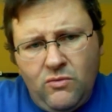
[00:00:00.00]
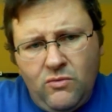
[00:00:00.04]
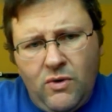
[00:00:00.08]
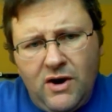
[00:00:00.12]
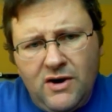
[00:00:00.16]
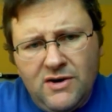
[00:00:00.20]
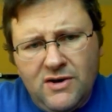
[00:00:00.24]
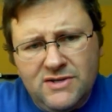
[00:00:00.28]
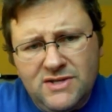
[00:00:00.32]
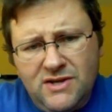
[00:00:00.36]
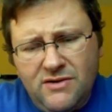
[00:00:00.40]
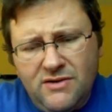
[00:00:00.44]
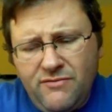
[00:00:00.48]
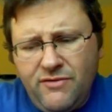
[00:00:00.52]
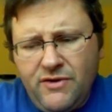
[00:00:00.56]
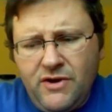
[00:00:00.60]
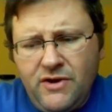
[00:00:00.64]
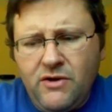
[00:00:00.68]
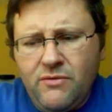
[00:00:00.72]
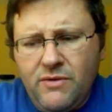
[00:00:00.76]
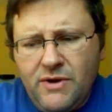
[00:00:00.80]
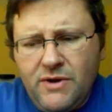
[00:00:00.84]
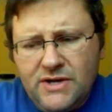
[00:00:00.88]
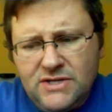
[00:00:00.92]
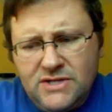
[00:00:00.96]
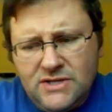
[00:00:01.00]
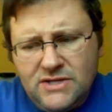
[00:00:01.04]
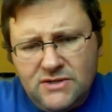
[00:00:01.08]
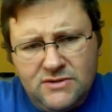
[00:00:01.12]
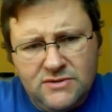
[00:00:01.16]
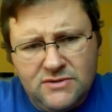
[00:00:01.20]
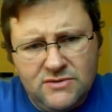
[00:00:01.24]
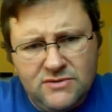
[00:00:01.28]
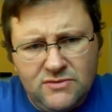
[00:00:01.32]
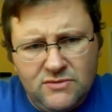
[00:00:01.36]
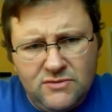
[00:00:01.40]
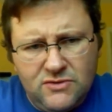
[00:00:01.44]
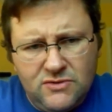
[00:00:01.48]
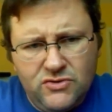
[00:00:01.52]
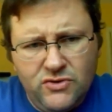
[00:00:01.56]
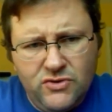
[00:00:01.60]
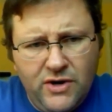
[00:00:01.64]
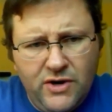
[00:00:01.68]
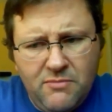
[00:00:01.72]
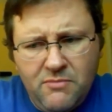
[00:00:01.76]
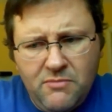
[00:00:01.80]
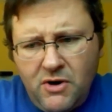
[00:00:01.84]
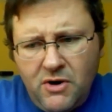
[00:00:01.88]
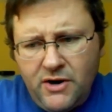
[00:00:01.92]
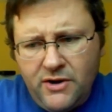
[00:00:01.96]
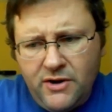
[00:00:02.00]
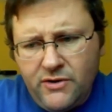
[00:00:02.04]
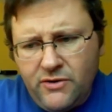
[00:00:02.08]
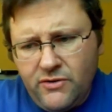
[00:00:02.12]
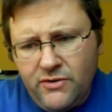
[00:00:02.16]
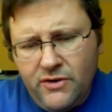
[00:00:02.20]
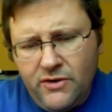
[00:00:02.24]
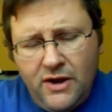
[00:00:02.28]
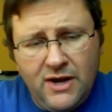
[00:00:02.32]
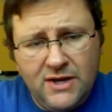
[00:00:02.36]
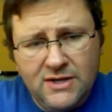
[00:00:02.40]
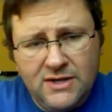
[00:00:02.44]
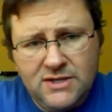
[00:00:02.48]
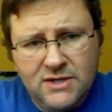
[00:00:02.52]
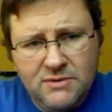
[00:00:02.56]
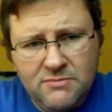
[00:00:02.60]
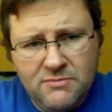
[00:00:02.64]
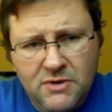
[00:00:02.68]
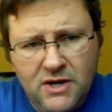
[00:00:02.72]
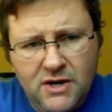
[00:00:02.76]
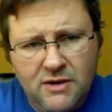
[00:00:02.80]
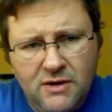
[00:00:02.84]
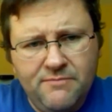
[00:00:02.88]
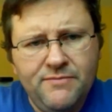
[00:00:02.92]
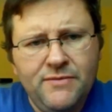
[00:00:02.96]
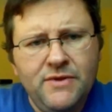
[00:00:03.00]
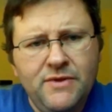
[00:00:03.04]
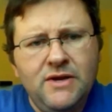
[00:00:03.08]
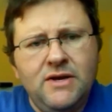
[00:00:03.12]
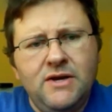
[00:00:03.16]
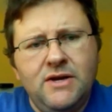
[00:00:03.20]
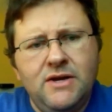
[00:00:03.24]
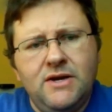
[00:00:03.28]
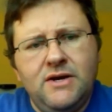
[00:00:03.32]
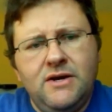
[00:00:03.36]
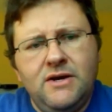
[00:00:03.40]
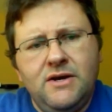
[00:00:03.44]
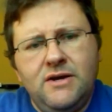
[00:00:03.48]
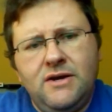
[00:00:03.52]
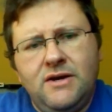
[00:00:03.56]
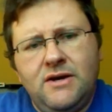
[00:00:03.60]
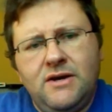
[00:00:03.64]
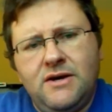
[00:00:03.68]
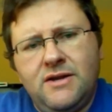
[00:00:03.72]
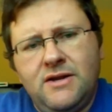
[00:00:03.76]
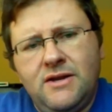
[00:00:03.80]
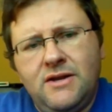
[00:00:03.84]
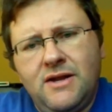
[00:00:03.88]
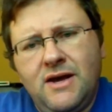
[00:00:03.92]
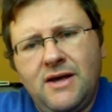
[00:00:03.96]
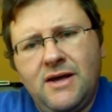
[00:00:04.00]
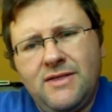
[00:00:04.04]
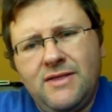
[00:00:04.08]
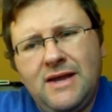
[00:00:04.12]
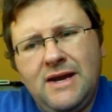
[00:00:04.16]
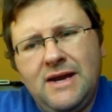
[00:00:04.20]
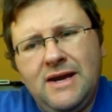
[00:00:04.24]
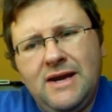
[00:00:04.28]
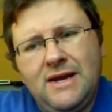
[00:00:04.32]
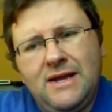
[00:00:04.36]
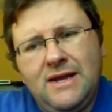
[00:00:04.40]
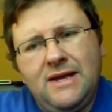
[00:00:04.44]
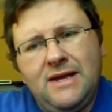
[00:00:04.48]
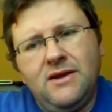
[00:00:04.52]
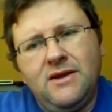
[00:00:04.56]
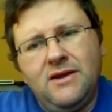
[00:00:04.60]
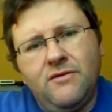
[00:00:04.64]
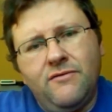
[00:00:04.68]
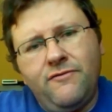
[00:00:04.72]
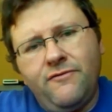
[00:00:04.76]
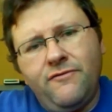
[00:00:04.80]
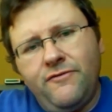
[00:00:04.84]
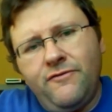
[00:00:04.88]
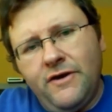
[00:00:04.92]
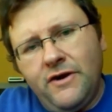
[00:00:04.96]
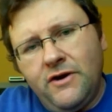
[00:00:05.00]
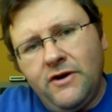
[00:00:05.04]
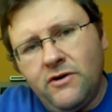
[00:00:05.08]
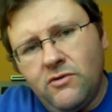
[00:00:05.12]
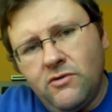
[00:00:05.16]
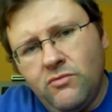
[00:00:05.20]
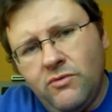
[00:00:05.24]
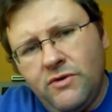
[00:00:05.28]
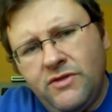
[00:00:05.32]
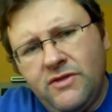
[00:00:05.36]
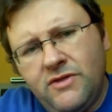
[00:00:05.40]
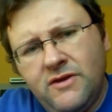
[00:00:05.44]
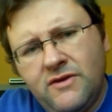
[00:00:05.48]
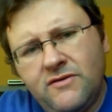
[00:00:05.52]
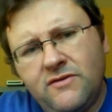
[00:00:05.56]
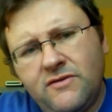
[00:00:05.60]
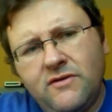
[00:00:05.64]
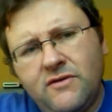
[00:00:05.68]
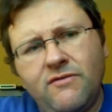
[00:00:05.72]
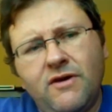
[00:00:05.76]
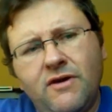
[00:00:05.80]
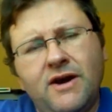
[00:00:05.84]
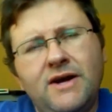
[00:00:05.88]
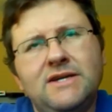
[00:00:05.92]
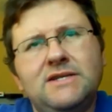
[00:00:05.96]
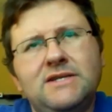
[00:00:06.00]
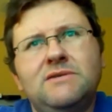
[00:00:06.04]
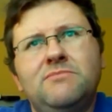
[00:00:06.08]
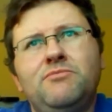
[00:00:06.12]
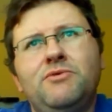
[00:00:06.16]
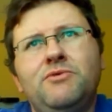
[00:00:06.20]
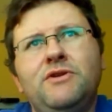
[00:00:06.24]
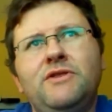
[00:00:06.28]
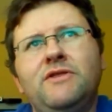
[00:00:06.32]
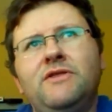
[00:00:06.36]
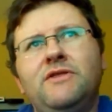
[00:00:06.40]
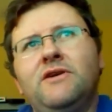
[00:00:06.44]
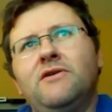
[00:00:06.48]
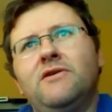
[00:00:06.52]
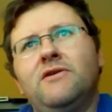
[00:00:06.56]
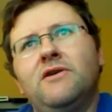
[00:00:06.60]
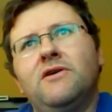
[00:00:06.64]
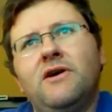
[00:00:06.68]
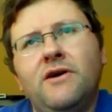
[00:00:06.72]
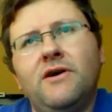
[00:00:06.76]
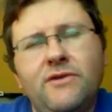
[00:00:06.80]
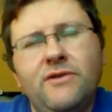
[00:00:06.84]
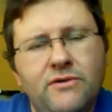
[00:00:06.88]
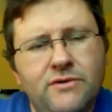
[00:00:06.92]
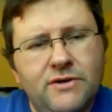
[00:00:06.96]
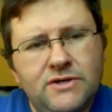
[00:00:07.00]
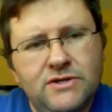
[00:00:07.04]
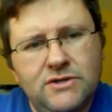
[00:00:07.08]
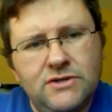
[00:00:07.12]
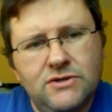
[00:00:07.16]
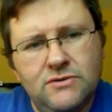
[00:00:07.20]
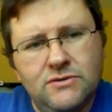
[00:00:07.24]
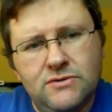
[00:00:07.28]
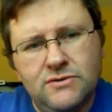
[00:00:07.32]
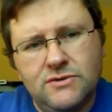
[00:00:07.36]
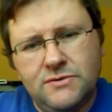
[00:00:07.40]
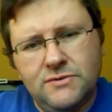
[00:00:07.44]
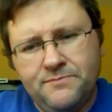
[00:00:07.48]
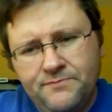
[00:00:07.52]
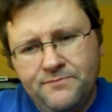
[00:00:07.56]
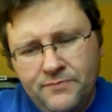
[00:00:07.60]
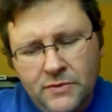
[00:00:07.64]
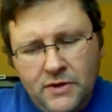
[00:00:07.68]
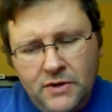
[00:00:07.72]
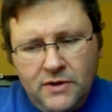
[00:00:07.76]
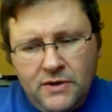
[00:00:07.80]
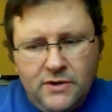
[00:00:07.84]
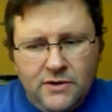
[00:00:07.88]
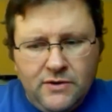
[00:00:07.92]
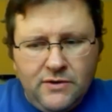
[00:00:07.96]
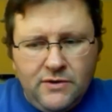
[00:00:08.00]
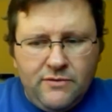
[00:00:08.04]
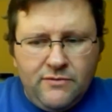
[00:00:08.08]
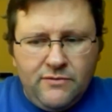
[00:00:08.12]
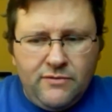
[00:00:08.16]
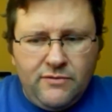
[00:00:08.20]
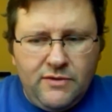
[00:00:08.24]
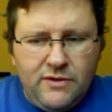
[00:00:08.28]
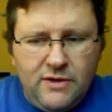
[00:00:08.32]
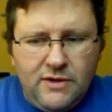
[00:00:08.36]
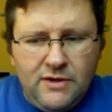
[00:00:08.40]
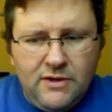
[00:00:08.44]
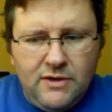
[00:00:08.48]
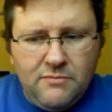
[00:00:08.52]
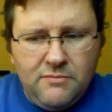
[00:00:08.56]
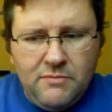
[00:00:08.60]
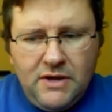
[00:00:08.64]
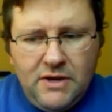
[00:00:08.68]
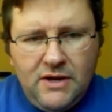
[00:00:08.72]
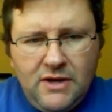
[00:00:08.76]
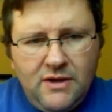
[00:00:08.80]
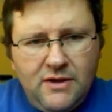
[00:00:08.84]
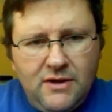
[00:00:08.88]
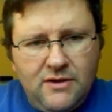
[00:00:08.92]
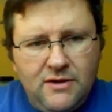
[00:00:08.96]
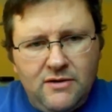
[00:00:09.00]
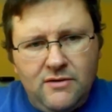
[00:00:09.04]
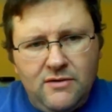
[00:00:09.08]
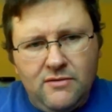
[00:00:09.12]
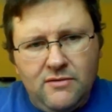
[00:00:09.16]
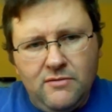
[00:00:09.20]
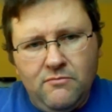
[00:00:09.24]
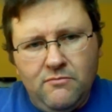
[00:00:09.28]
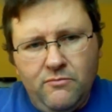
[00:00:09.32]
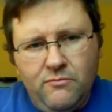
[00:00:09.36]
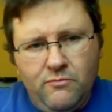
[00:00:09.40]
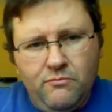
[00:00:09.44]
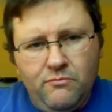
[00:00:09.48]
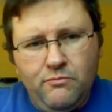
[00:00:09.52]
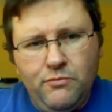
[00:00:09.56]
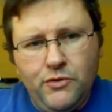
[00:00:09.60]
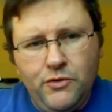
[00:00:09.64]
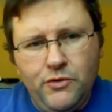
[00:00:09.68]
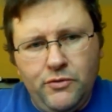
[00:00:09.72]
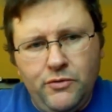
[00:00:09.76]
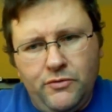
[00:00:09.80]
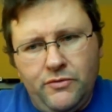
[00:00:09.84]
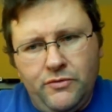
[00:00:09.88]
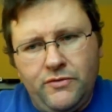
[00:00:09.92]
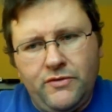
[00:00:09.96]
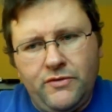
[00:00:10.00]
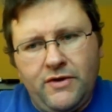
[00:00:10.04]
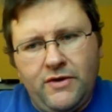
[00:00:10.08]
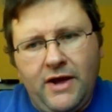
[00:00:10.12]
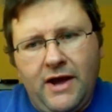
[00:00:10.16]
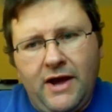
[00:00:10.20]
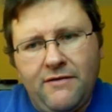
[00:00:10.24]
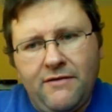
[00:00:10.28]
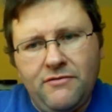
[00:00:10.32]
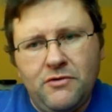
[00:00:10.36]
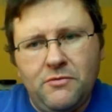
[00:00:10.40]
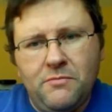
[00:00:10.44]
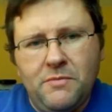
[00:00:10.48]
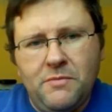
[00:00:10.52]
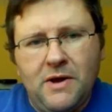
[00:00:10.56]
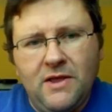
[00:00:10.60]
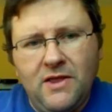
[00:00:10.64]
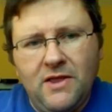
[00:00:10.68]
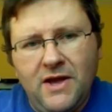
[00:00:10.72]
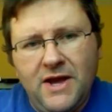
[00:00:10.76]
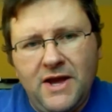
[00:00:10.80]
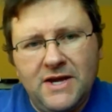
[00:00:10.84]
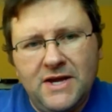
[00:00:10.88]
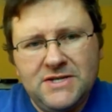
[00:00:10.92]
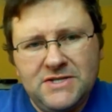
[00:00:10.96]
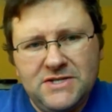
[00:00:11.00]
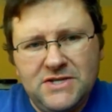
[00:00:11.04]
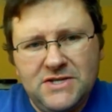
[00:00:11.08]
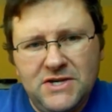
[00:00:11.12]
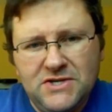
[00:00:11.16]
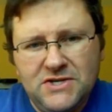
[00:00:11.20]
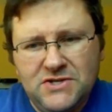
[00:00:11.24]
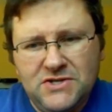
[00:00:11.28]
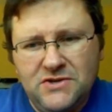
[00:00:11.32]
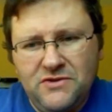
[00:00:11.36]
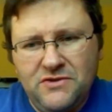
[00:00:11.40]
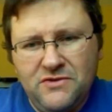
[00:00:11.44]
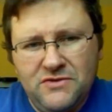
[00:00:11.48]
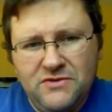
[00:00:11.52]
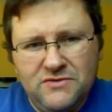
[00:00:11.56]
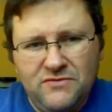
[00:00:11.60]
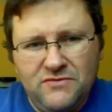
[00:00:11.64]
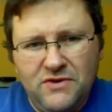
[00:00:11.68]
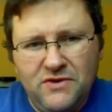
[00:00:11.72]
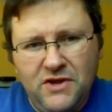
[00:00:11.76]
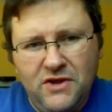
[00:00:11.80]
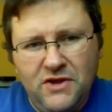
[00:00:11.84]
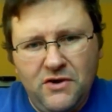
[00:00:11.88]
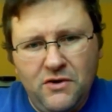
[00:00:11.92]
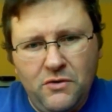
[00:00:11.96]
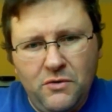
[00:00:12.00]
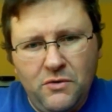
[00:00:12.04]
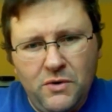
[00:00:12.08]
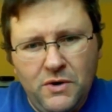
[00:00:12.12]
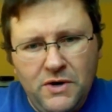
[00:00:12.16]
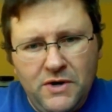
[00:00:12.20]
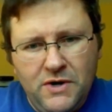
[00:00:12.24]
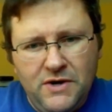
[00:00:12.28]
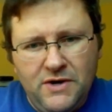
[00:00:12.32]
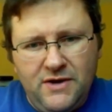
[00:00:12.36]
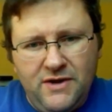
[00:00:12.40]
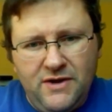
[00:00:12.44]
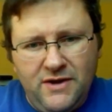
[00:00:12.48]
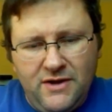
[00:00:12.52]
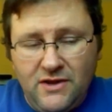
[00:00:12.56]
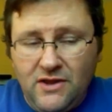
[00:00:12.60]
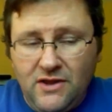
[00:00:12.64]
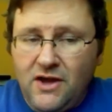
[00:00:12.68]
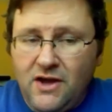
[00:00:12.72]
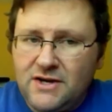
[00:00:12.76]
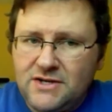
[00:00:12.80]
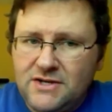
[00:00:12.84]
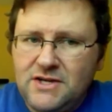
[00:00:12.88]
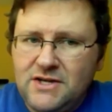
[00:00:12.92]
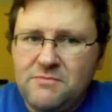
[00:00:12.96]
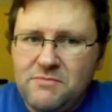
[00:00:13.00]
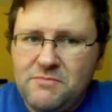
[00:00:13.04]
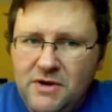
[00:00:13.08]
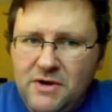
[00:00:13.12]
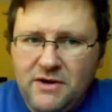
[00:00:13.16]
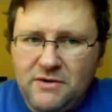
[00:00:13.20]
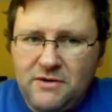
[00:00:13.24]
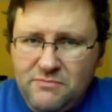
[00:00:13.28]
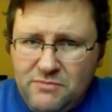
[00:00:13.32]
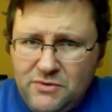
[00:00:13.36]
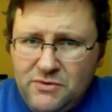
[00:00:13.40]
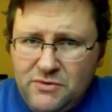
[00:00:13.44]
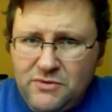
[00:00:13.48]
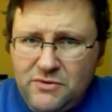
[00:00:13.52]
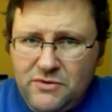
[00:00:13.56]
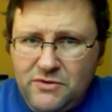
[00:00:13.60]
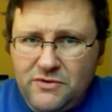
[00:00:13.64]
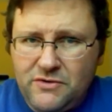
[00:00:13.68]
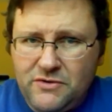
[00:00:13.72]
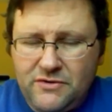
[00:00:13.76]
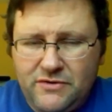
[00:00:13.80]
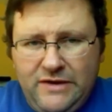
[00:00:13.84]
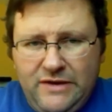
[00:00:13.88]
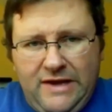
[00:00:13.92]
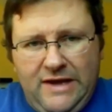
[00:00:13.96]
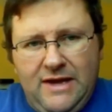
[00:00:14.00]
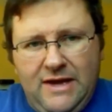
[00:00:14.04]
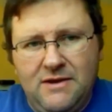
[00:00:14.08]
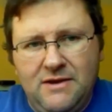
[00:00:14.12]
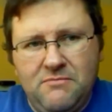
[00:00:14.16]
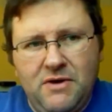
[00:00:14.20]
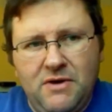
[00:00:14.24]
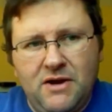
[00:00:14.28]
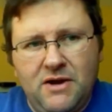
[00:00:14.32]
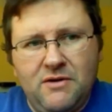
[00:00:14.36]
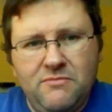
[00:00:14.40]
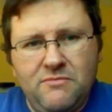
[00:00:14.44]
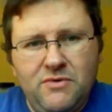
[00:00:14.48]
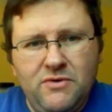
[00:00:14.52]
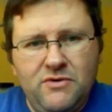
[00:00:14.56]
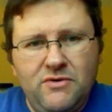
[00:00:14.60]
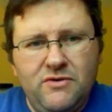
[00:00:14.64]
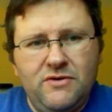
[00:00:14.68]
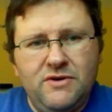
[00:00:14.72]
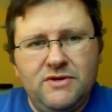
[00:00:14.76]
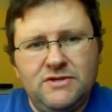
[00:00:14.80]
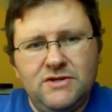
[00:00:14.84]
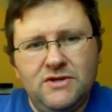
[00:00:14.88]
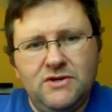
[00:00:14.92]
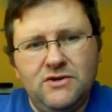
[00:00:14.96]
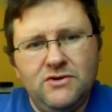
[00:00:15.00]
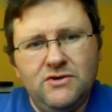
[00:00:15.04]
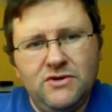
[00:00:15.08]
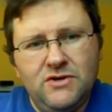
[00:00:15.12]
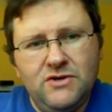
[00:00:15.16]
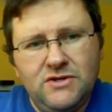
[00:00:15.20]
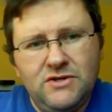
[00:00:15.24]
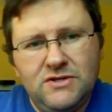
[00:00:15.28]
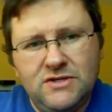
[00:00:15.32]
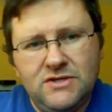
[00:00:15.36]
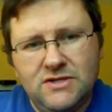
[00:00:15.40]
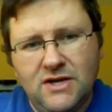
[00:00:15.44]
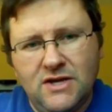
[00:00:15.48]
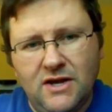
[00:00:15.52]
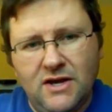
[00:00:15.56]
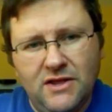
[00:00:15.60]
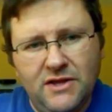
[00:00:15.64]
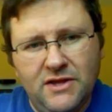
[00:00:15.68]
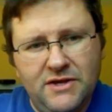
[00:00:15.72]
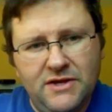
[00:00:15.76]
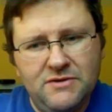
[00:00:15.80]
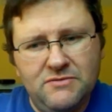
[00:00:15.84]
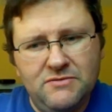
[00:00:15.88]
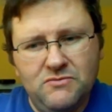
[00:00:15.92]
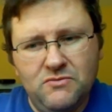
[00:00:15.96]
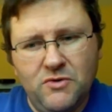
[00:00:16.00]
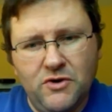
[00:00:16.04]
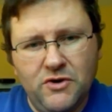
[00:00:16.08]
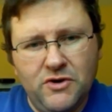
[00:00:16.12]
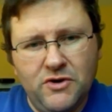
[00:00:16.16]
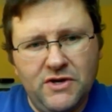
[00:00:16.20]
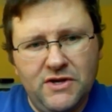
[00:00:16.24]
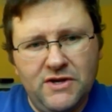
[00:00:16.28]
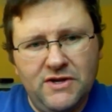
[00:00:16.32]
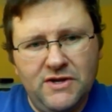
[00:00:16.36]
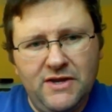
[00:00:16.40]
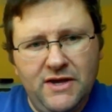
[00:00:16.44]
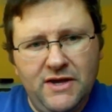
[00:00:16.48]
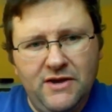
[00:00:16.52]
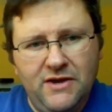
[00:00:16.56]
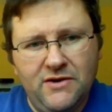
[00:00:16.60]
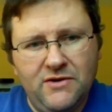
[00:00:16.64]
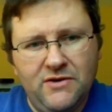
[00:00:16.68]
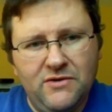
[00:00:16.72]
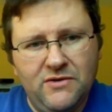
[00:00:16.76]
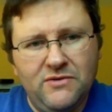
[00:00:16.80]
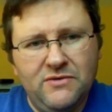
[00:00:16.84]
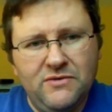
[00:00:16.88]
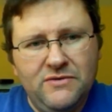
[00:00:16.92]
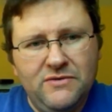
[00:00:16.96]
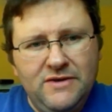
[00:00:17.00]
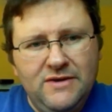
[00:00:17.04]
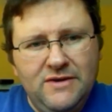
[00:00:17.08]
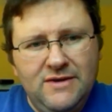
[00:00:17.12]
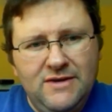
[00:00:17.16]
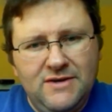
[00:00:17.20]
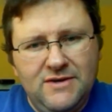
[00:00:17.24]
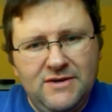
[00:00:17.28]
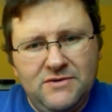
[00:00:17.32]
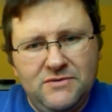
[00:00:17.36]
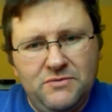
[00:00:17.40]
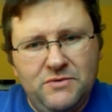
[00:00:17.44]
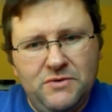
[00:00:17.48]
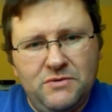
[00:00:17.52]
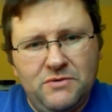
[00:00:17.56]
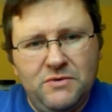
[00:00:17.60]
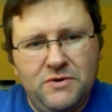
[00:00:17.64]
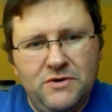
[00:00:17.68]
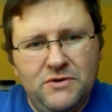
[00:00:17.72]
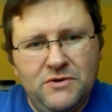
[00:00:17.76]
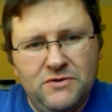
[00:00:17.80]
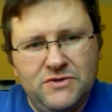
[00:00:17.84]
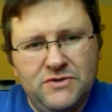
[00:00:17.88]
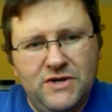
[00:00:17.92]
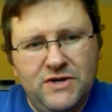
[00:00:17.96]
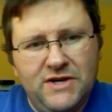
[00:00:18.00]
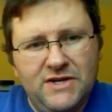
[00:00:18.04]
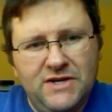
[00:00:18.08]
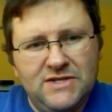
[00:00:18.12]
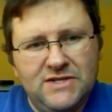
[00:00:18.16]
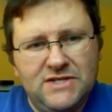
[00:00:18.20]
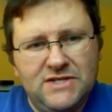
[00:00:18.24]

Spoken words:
wireless configuration tray monitor not to come up. Not that it interfered with this device, but there are other issues. The immediate boot after my last section of this video, it locked up my computer, and my computer is a good solid working Dell with Windows